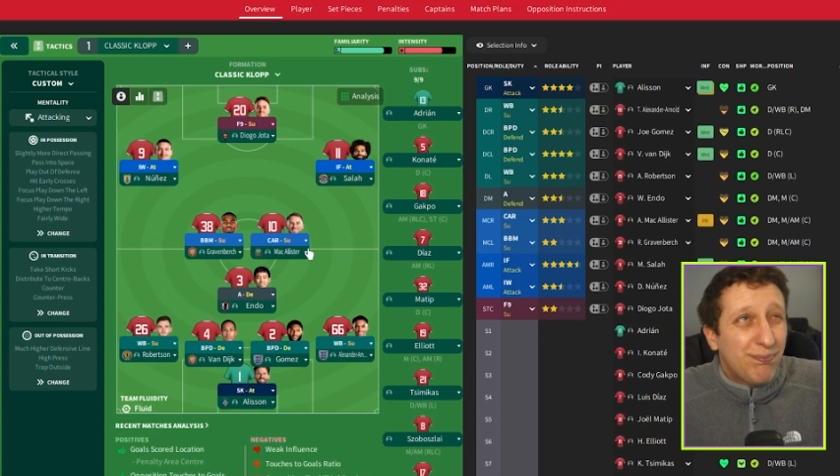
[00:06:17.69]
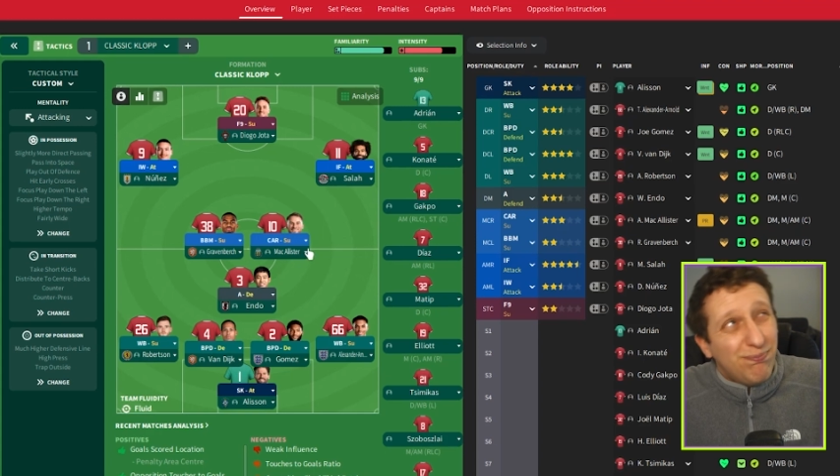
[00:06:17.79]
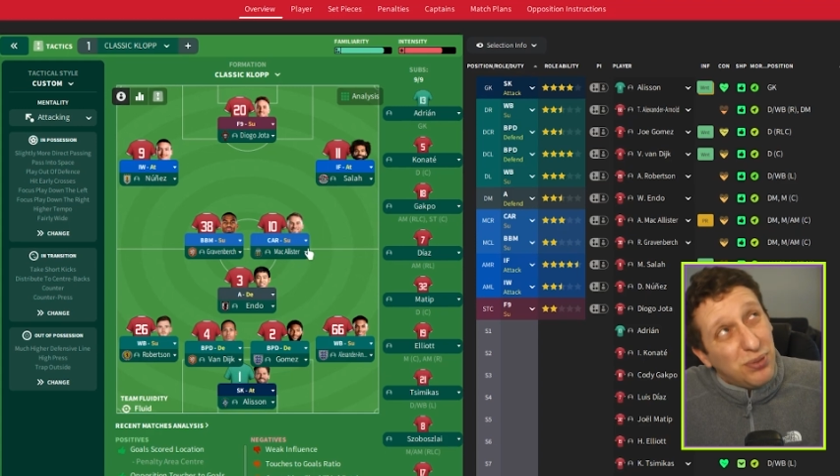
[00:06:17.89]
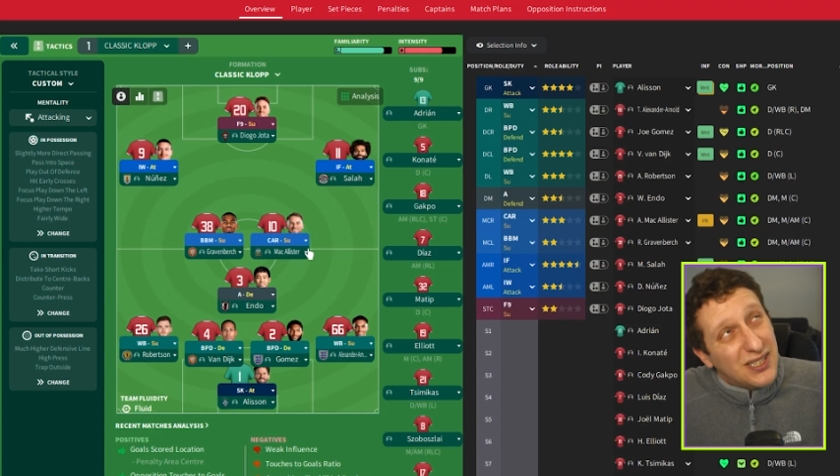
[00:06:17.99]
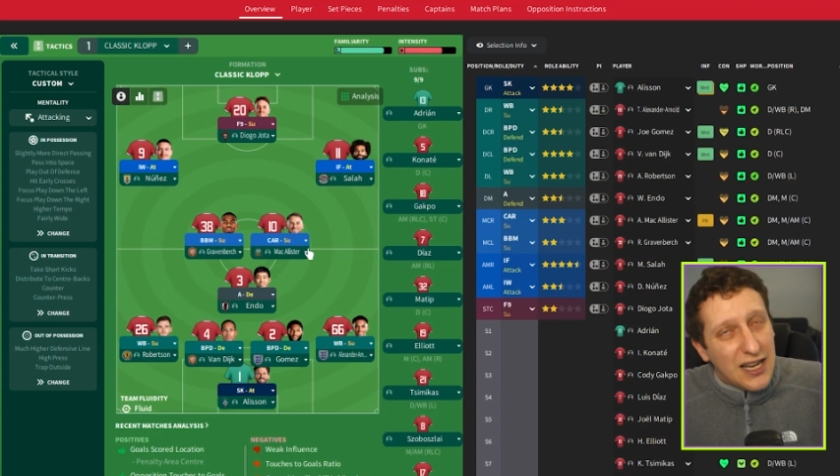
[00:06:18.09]

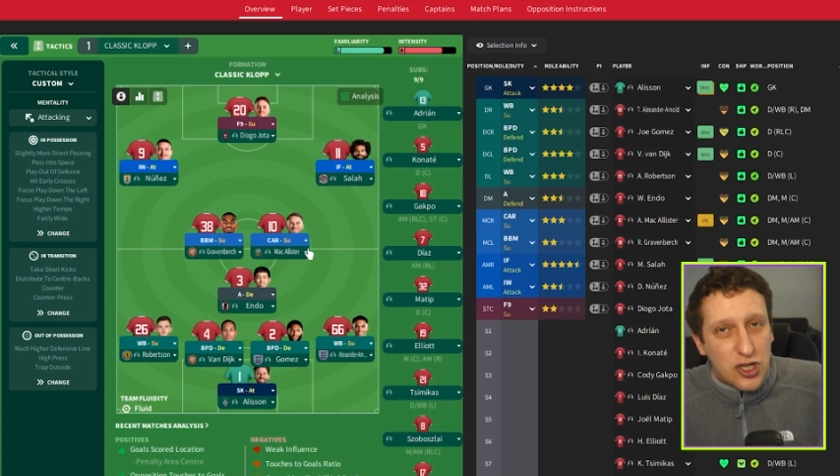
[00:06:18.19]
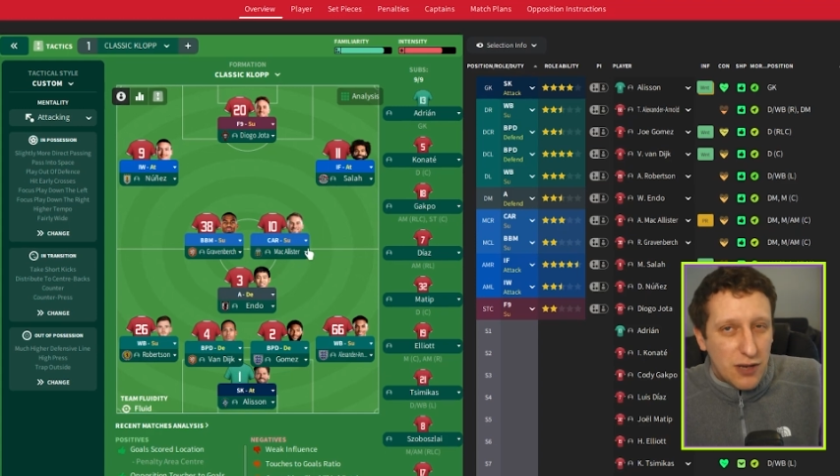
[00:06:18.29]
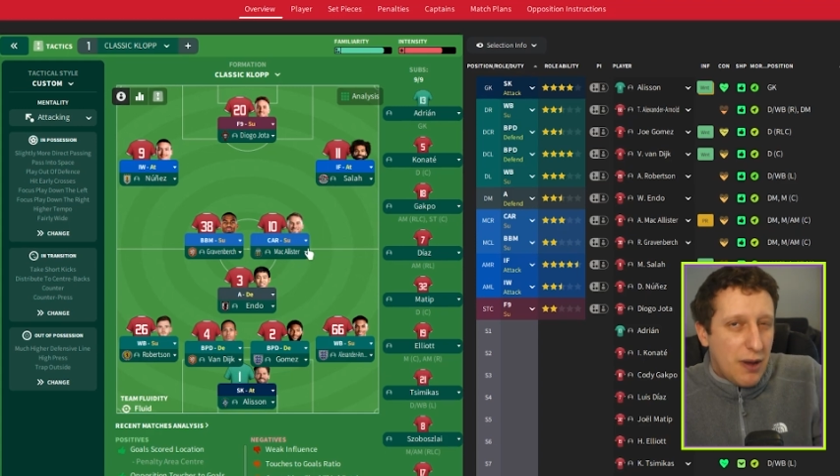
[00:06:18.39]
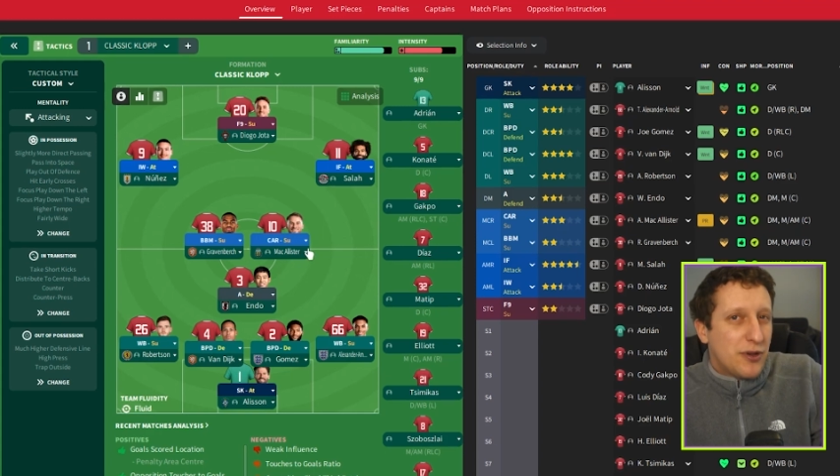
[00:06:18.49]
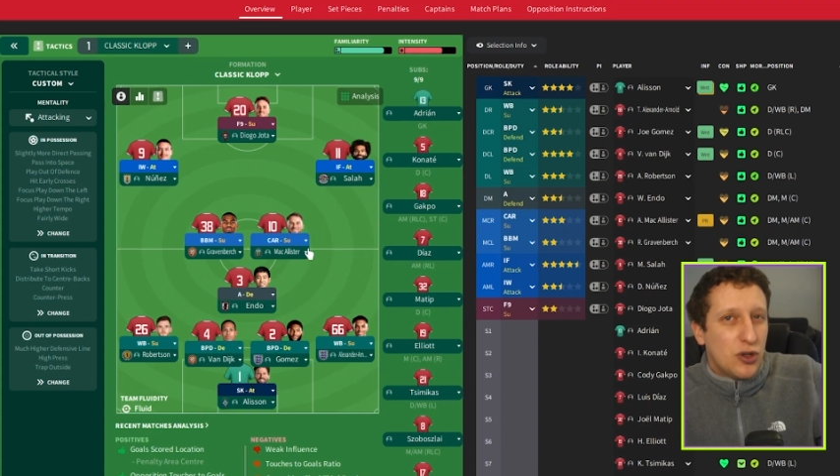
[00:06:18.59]
potentially
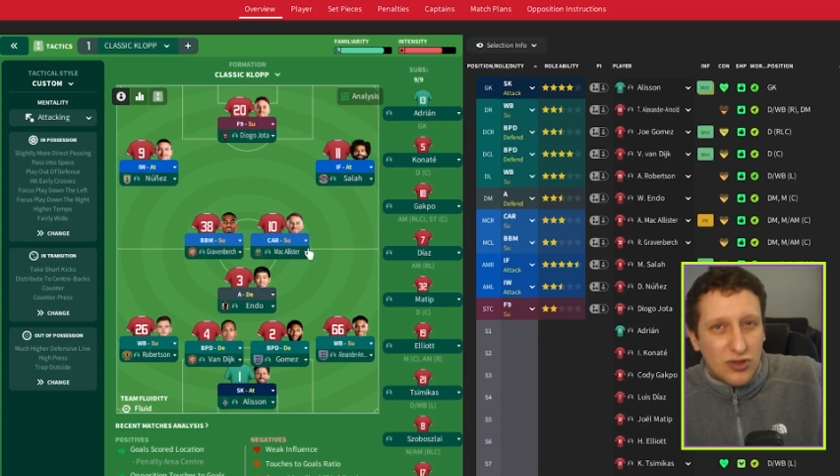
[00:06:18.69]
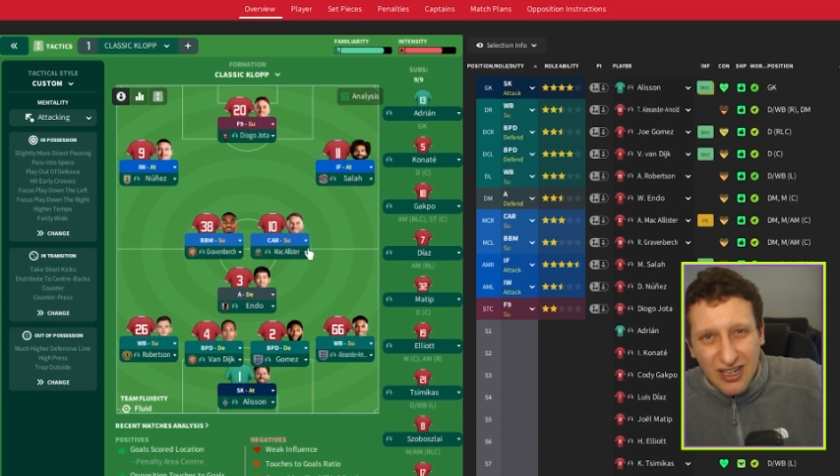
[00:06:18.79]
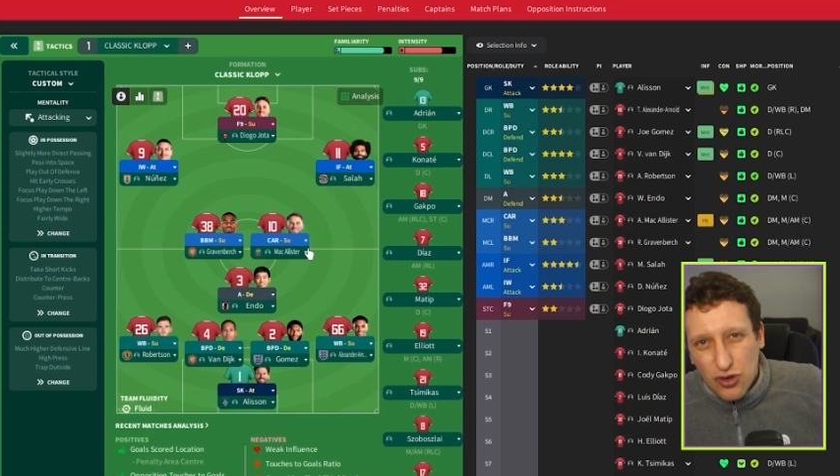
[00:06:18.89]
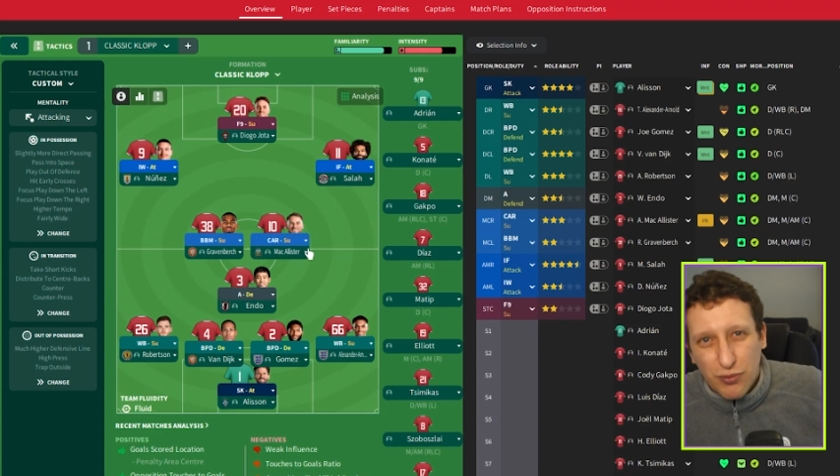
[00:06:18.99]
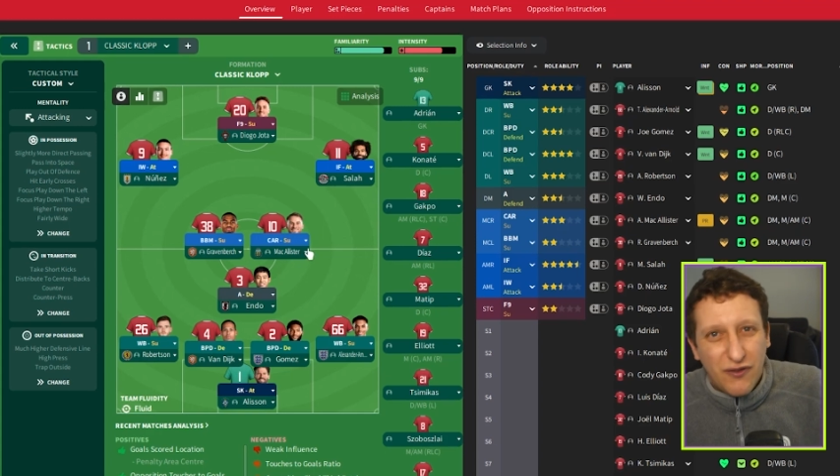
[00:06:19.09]
maybe do
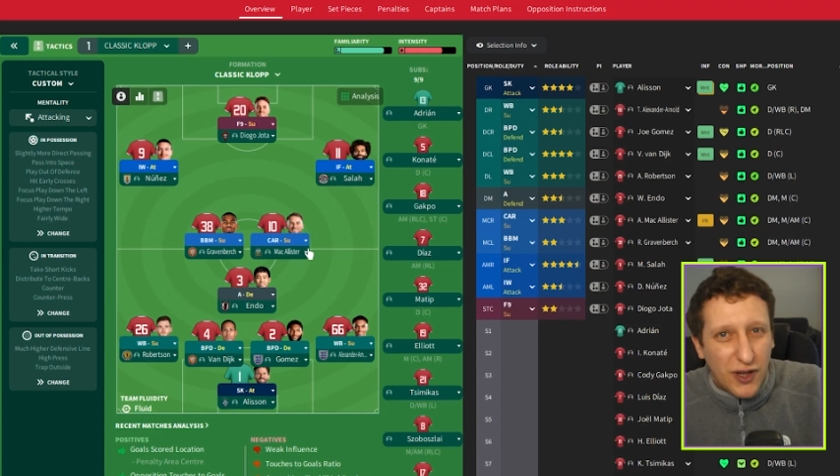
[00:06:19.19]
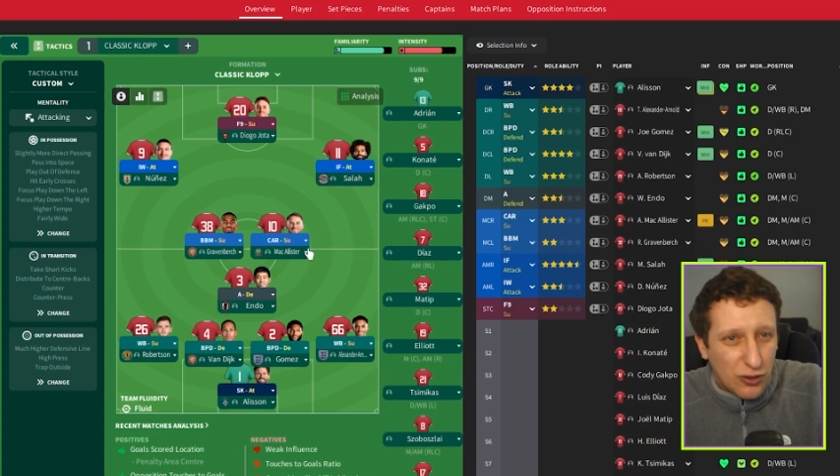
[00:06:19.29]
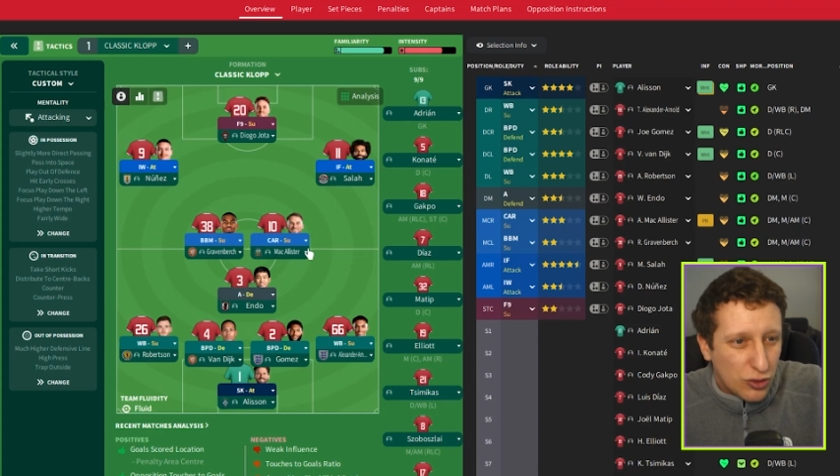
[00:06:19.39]
central midfielder